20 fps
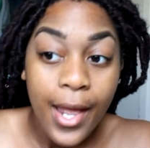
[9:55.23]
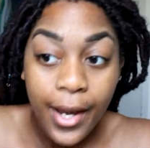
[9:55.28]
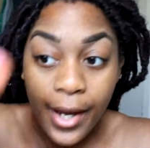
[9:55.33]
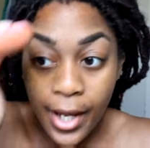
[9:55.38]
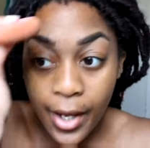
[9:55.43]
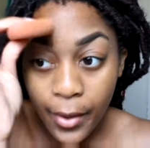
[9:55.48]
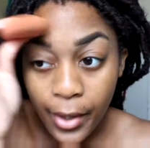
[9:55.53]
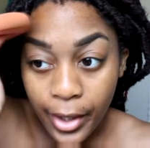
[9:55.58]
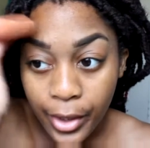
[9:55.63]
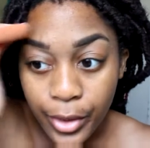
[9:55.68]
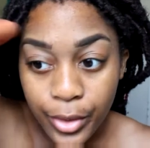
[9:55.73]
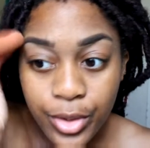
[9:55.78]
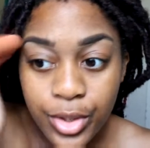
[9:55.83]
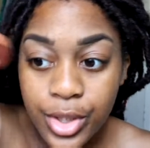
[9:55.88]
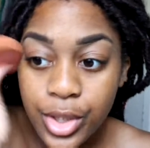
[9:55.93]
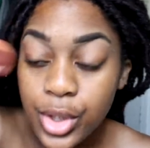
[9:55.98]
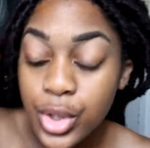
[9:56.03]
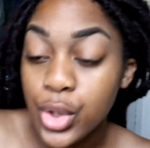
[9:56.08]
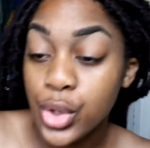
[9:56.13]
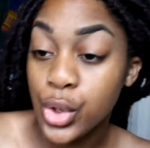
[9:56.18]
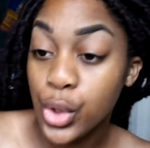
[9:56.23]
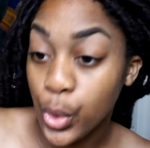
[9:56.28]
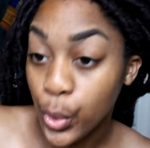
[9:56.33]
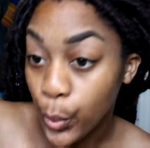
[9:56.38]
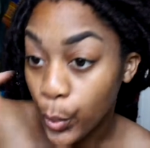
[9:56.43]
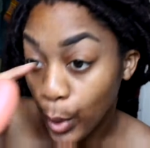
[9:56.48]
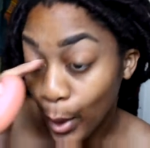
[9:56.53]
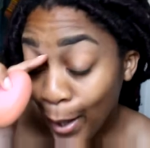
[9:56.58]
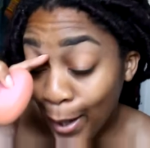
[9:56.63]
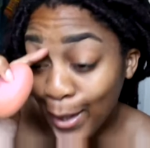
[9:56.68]
now I usually
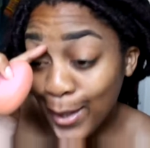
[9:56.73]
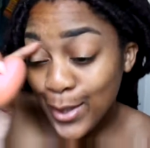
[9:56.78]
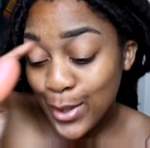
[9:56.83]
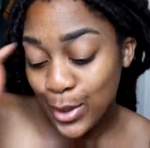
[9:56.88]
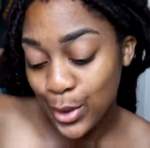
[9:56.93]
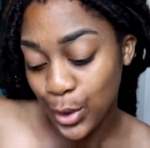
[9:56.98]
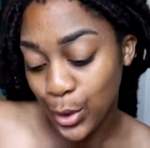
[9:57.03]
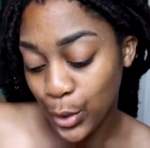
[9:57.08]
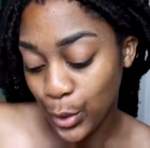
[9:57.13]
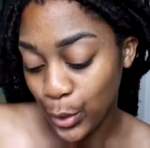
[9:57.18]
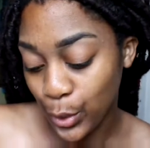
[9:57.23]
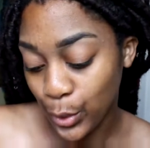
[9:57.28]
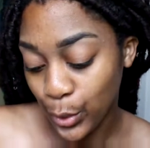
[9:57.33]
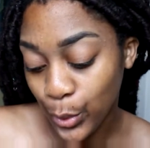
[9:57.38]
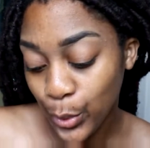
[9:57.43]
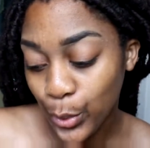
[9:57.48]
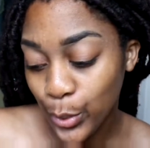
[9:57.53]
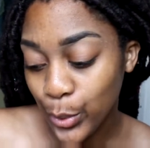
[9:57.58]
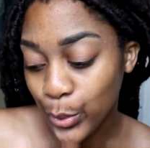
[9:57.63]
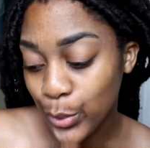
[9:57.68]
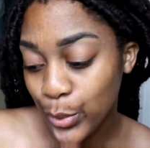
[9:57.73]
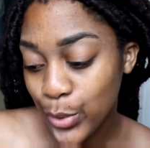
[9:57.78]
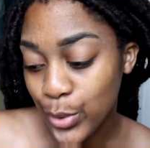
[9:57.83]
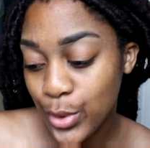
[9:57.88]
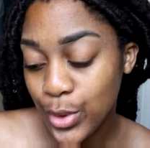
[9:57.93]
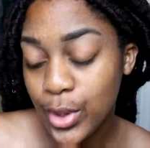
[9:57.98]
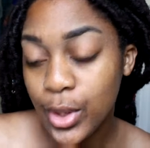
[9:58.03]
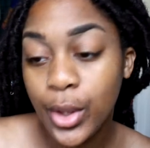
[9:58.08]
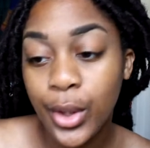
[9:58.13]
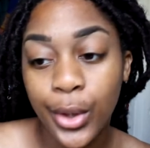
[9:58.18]
do not
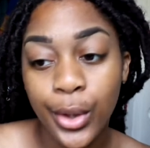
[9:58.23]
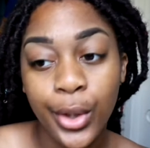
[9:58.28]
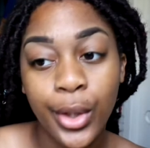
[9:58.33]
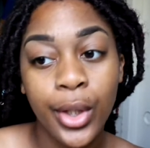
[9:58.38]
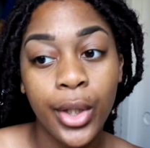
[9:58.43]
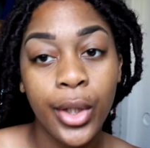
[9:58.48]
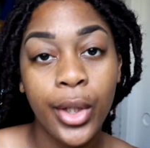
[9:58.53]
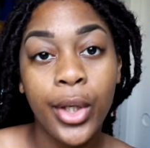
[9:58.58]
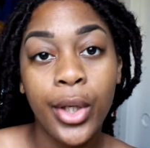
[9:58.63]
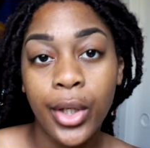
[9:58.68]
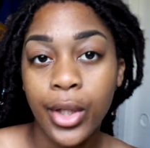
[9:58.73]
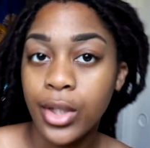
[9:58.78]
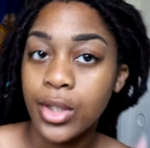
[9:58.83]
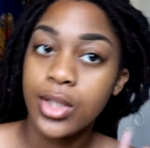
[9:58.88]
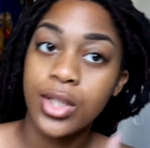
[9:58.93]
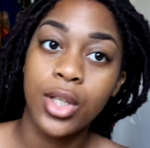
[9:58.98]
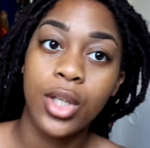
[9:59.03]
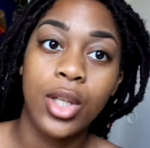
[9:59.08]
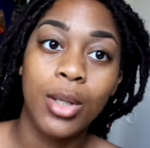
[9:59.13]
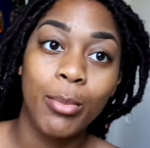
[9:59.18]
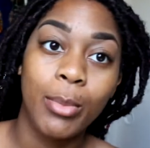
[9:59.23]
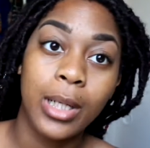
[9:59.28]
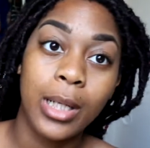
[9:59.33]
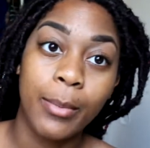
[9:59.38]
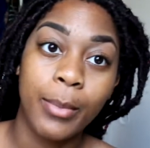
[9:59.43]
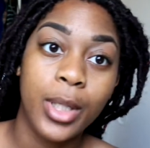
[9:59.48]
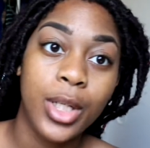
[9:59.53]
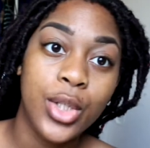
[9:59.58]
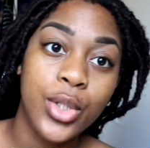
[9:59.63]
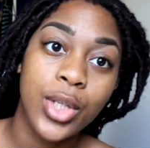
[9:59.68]
use concealer, but I'm
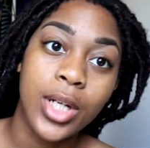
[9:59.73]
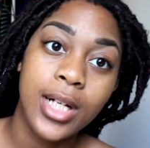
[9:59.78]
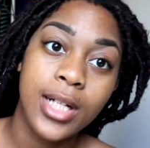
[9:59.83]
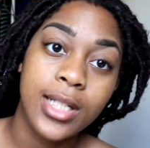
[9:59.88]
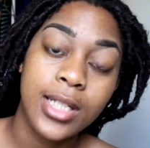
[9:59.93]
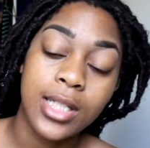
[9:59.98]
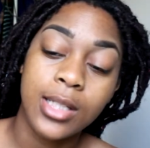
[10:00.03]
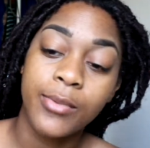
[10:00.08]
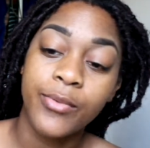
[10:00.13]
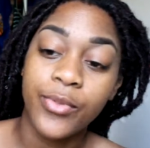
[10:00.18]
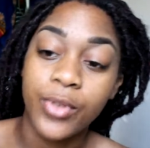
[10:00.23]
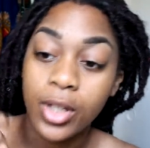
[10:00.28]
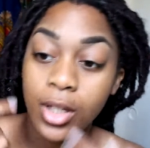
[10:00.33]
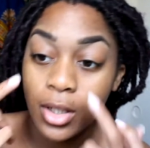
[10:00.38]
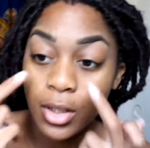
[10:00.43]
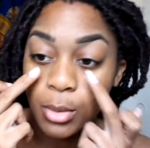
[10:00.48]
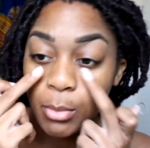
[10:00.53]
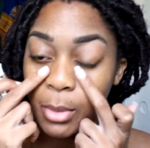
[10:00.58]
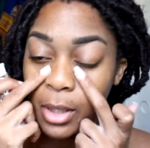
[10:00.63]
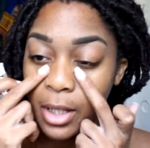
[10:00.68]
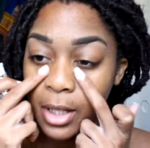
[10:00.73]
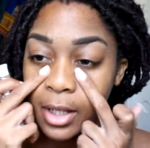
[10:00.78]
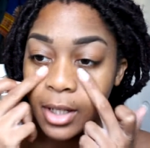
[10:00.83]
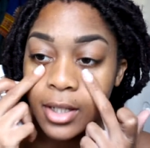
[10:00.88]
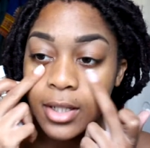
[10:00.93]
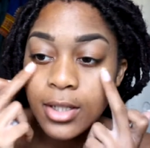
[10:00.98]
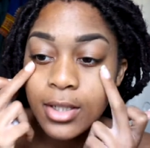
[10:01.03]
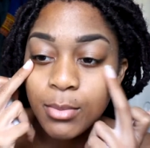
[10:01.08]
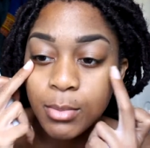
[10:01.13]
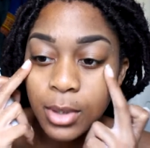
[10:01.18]
gonna try some for under my
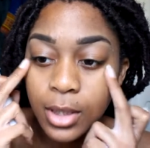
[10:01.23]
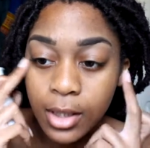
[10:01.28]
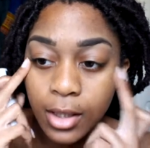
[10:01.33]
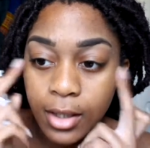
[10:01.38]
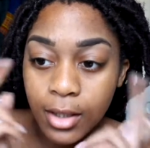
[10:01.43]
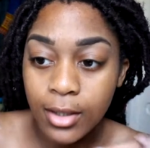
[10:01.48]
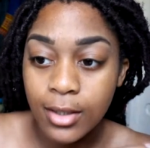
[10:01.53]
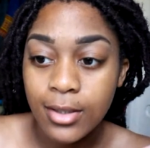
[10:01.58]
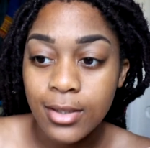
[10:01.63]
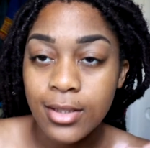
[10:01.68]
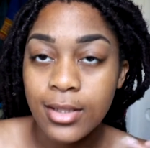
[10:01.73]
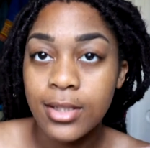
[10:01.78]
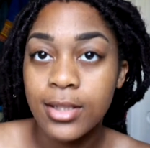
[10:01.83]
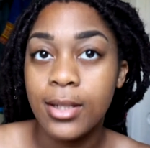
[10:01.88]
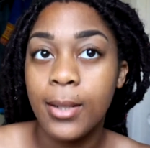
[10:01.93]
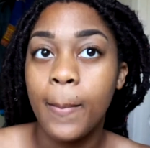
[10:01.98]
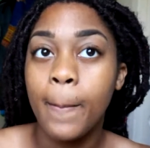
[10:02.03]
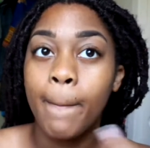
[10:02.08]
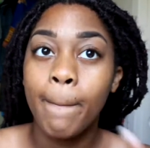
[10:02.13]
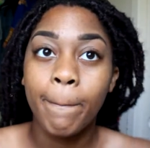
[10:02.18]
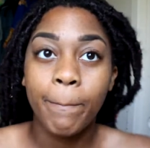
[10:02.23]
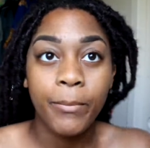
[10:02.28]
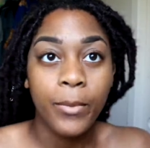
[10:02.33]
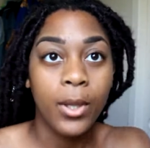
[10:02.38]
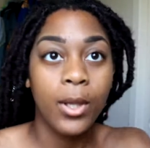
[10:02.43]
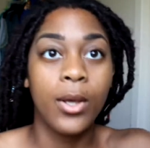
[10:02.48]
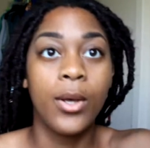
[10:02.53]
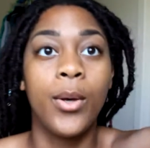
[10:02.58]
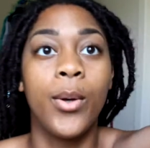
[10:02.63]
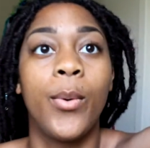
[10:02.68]
eyes because
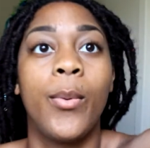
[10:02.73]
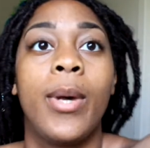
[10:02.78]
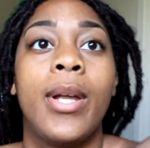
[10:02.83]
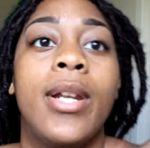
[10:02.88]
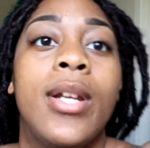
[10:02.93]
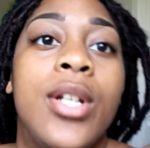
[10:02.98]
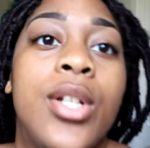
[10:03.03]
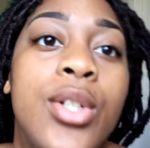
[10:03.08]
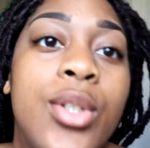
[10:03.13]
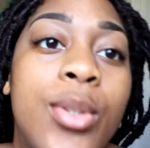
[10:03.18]
why not